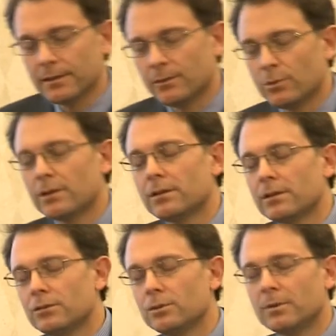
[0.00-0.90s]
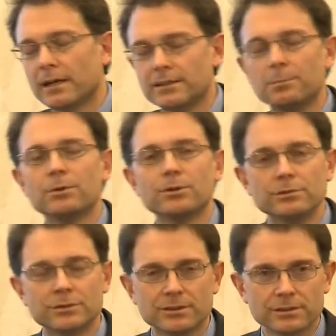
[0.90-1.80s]
whether the tumor actually
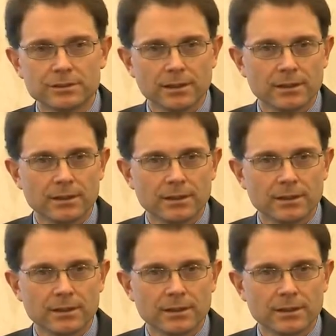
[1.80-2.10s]
produces